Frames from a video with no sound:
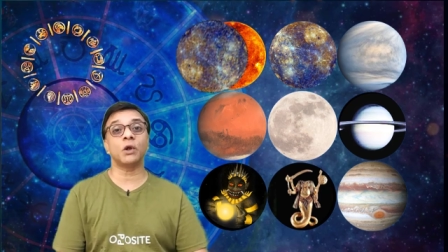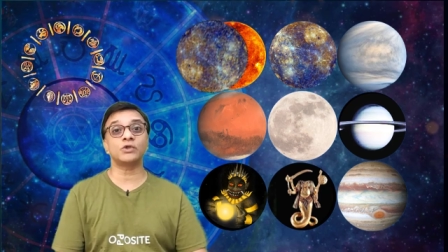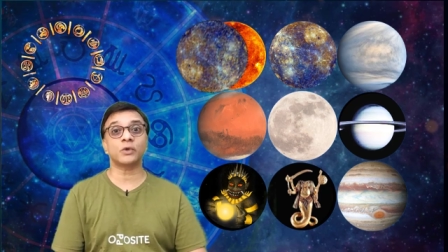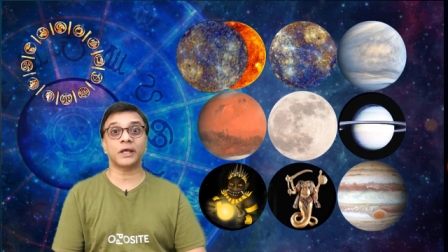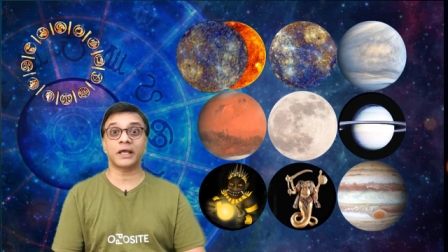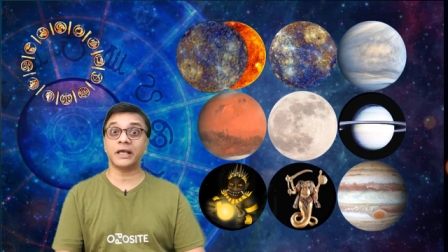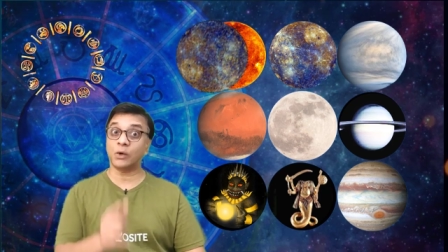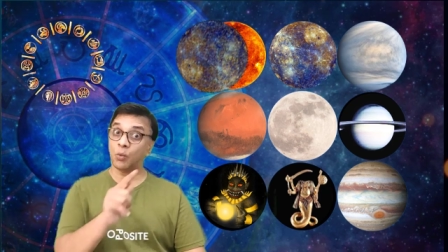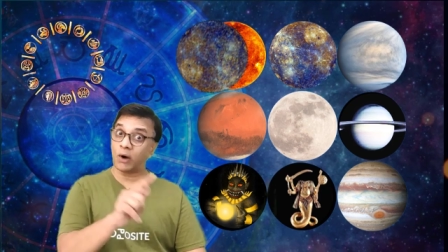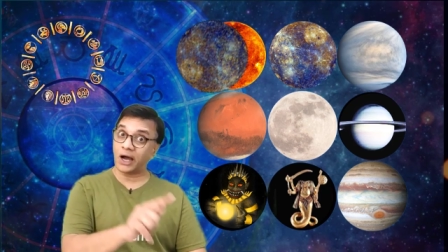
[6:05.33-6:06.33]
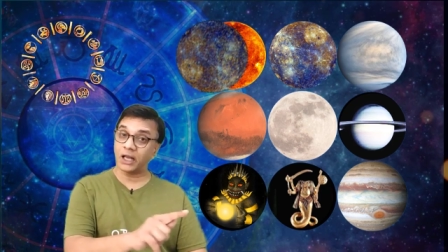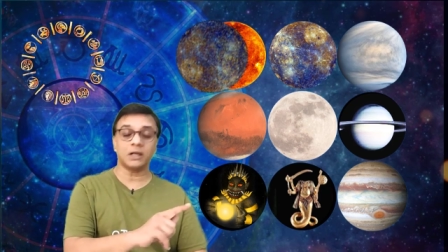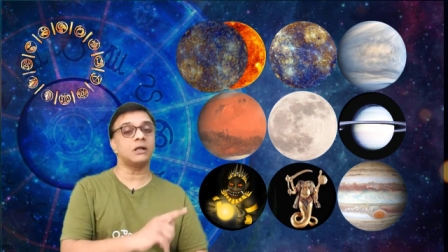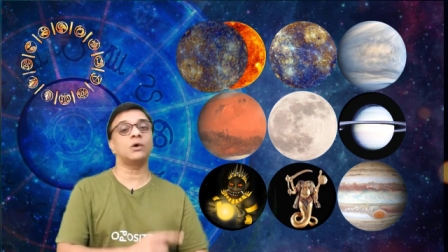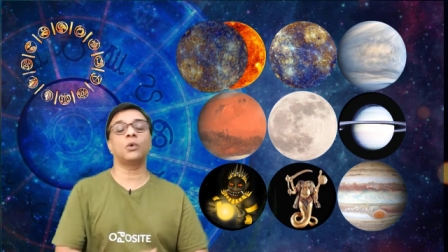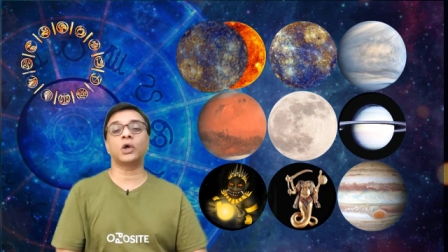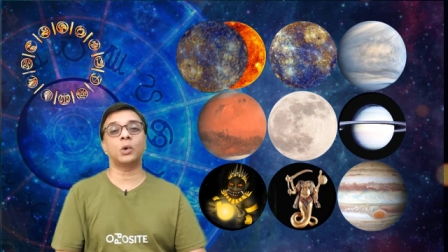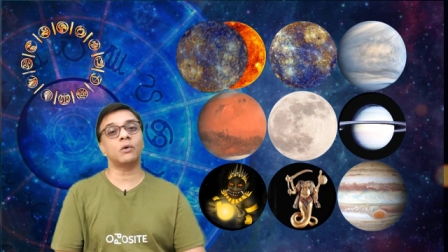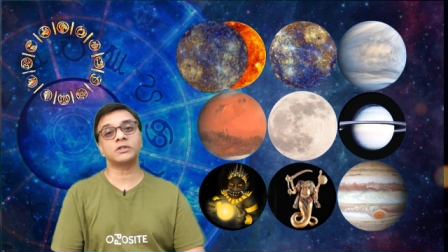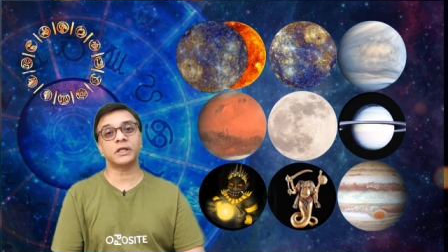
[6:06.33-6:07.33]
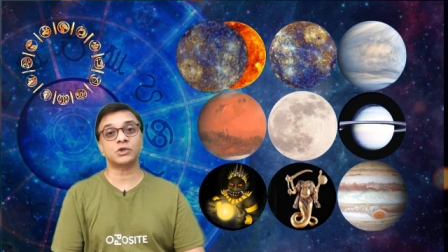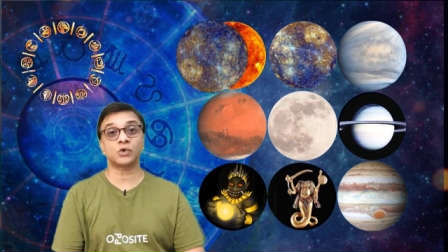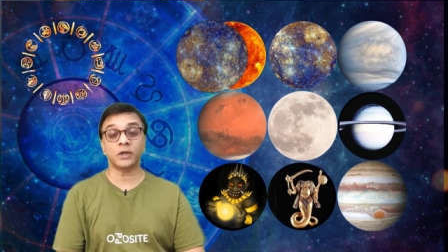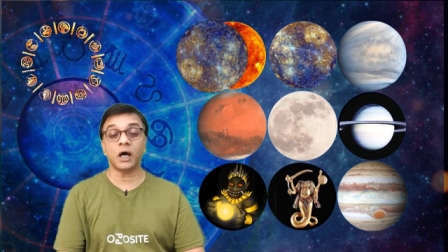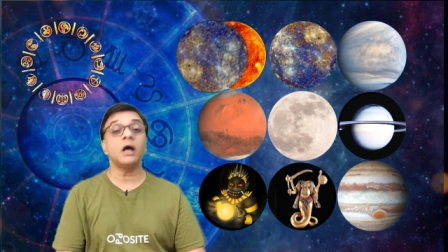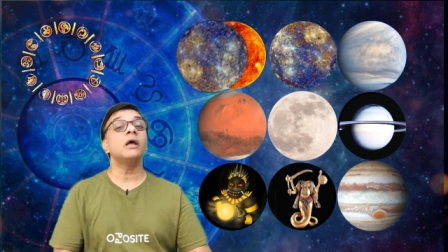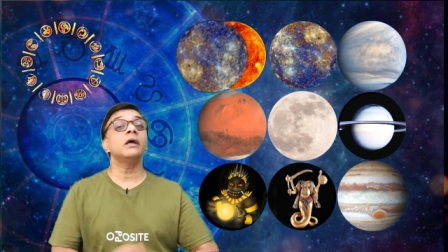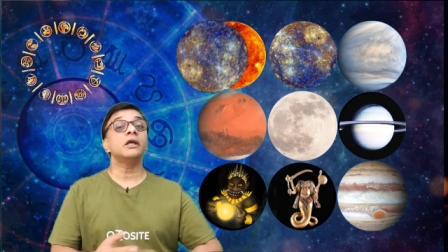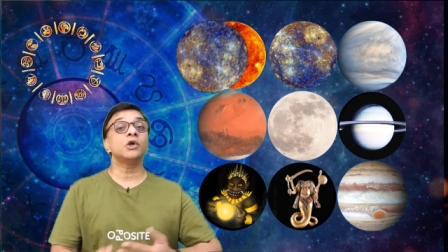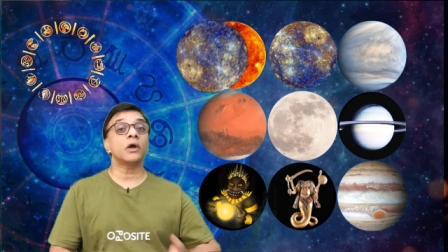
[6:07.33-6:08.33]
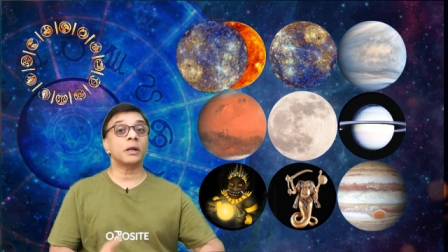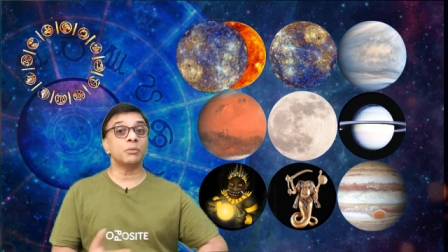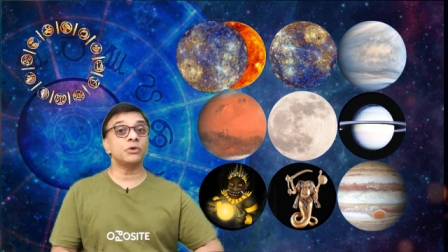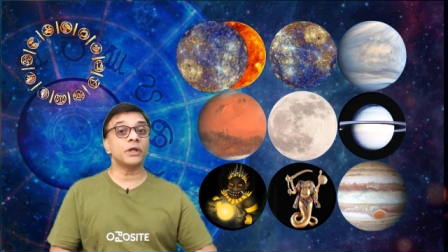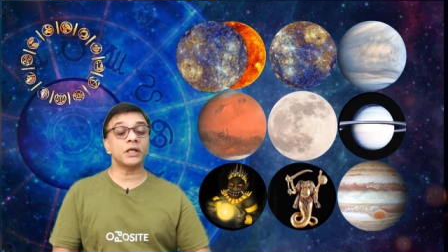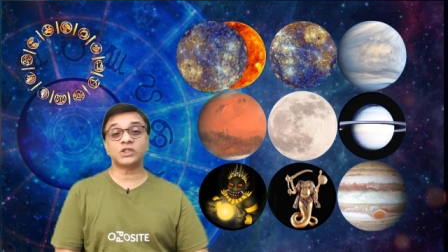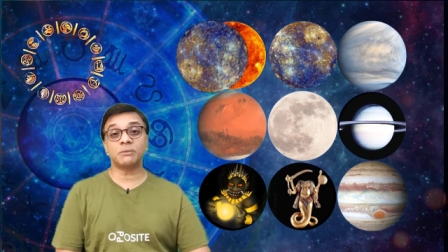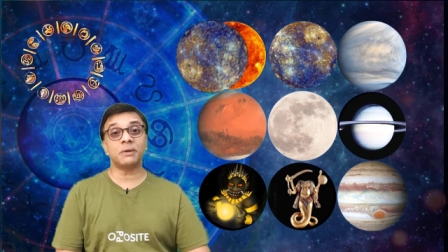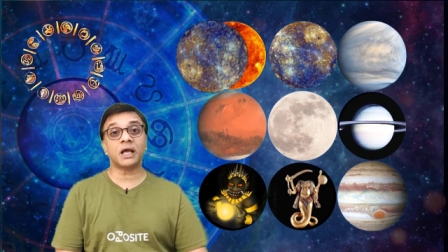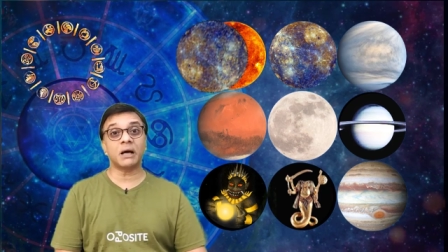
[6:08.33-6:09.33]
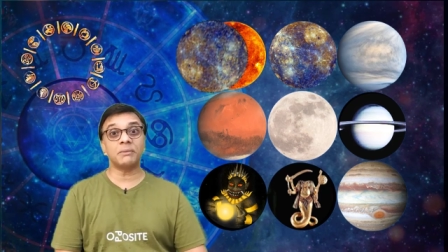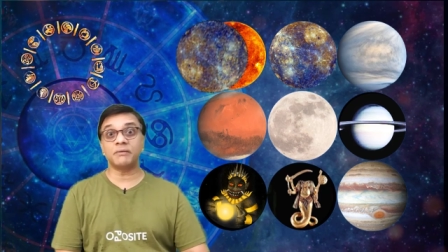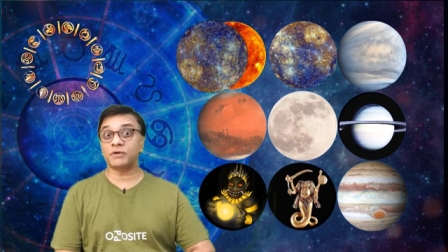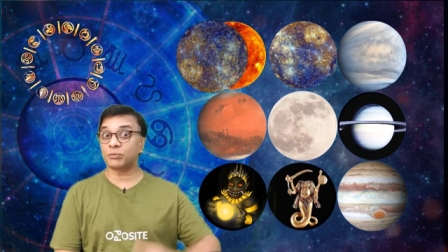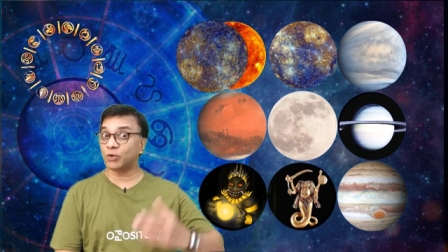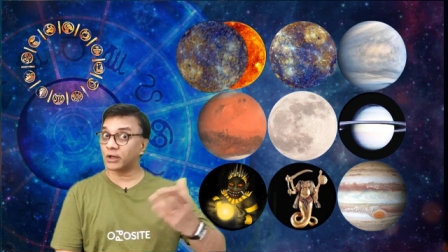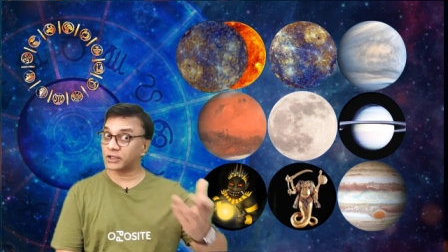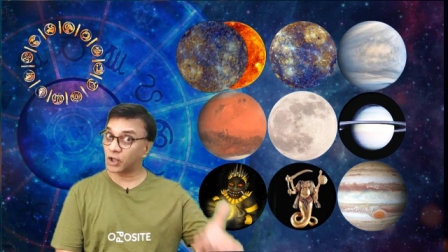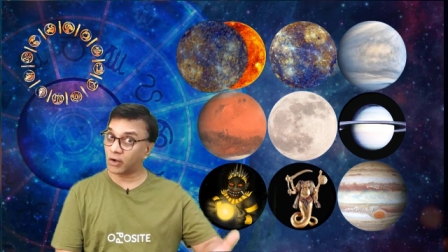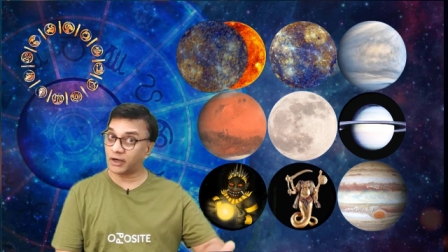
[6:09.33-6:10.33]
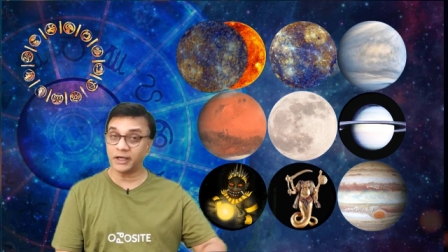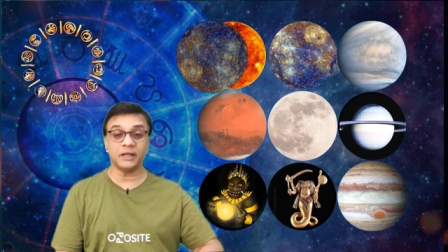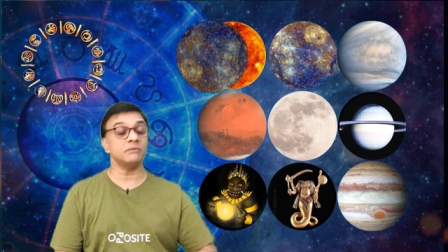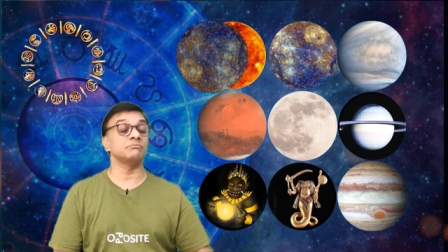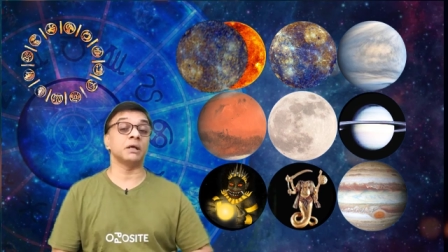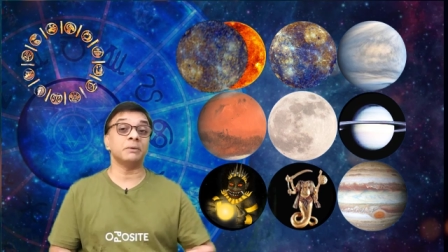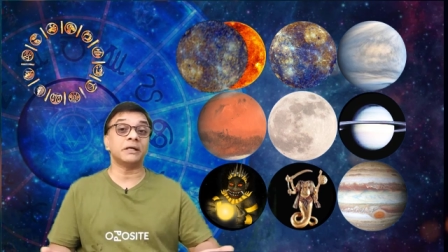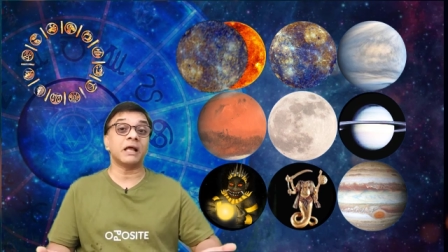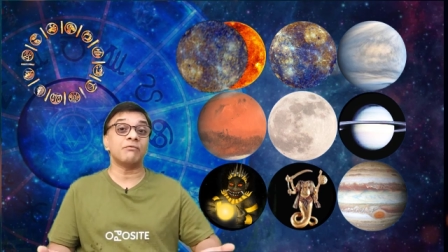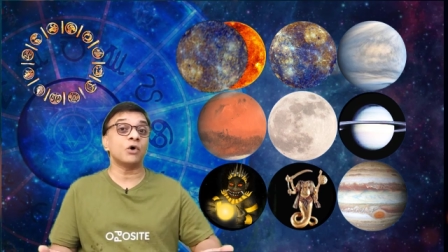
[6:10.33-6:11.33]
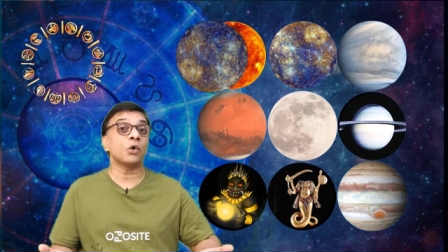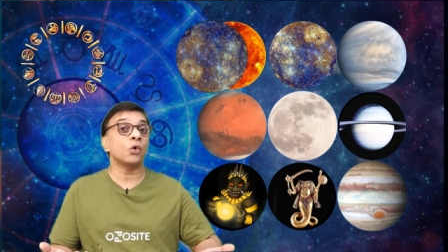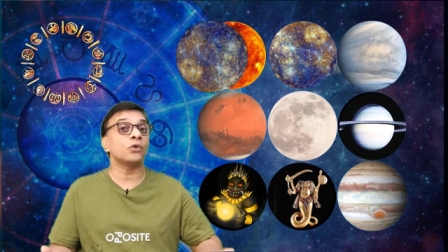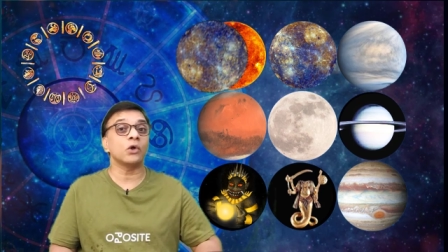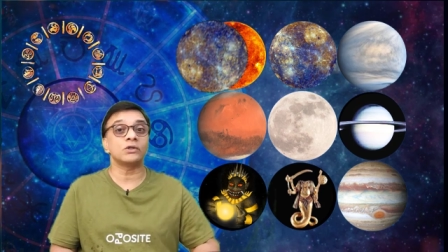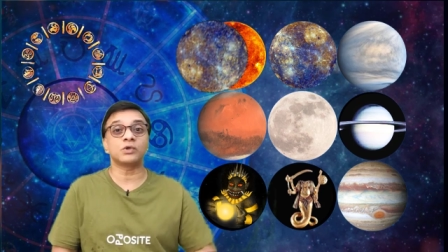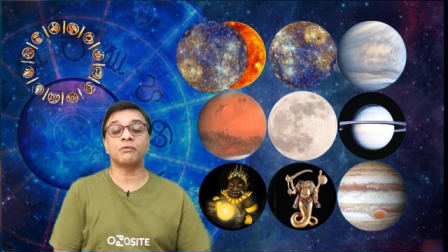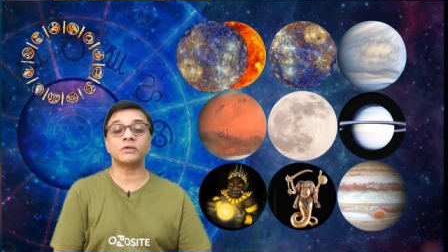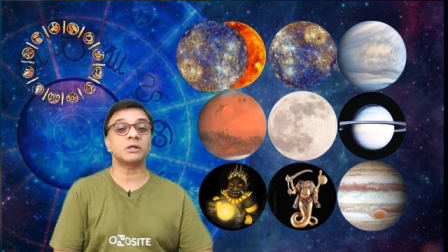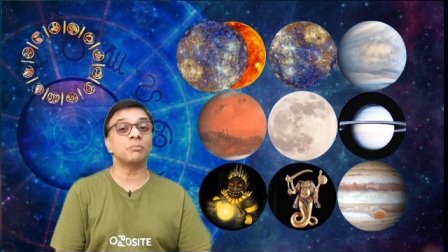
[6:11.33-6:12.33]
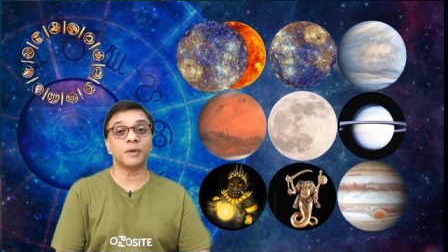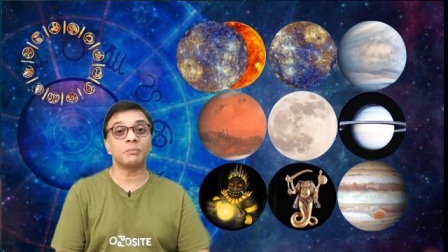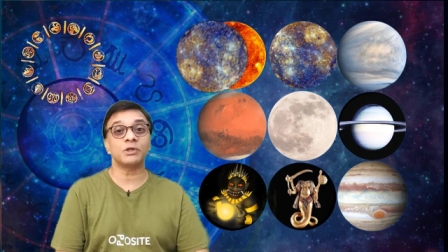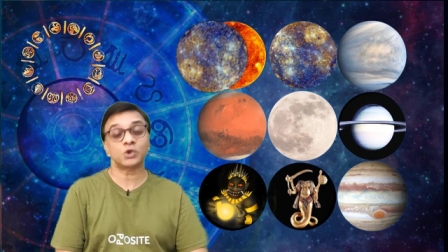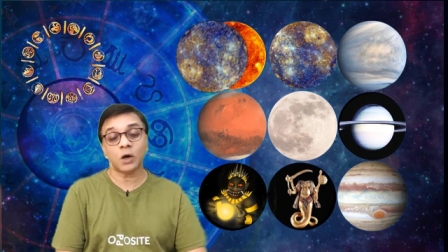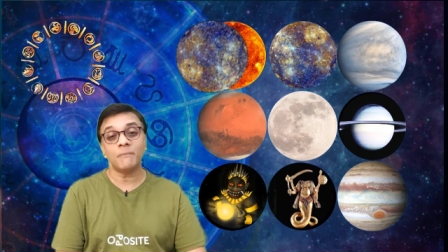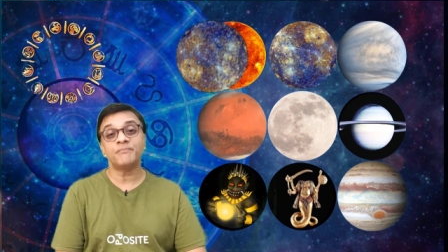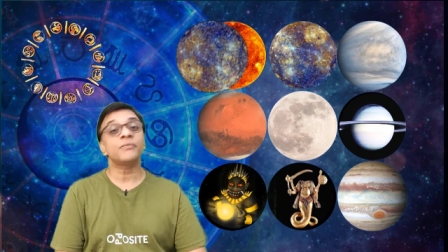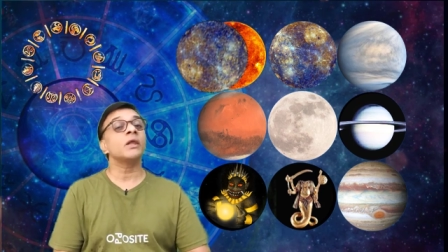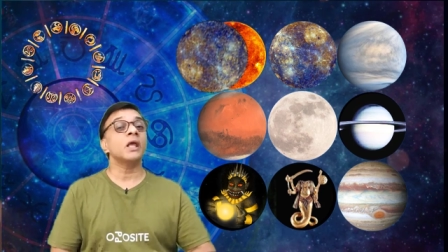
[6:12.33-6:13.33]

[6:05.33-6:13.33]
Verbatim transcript: will also kick in while going over sun so yeah your remuneration may come in with more authority maybe time for growth also for some people so